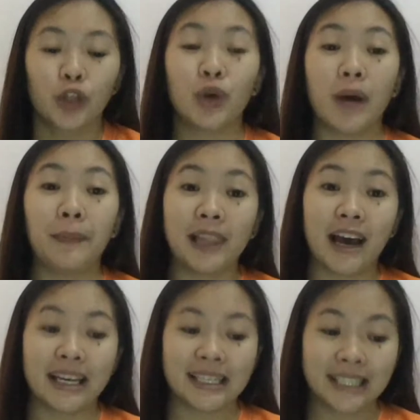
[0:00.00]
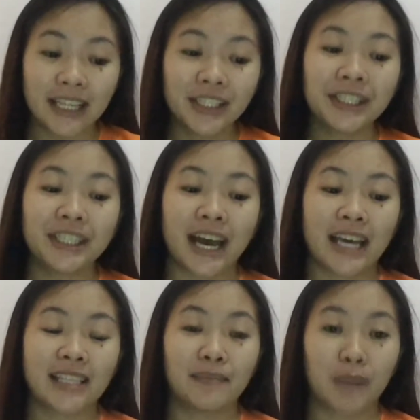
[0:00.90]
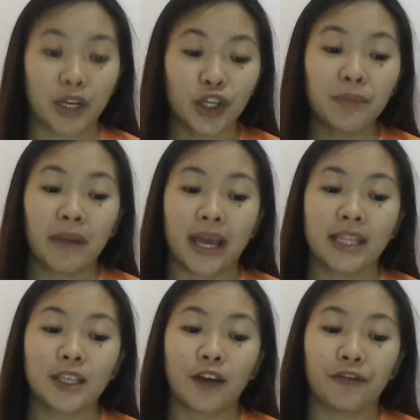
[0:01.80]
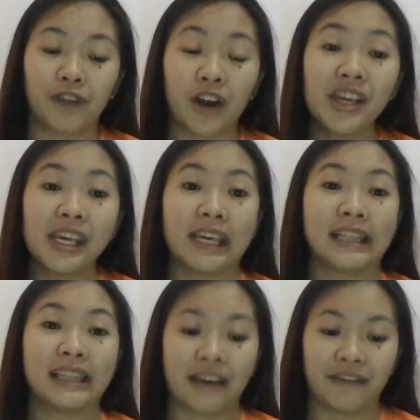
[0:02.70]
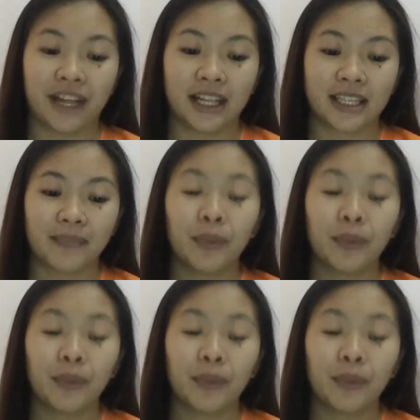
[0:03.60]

to apply standardized measurements of varying levels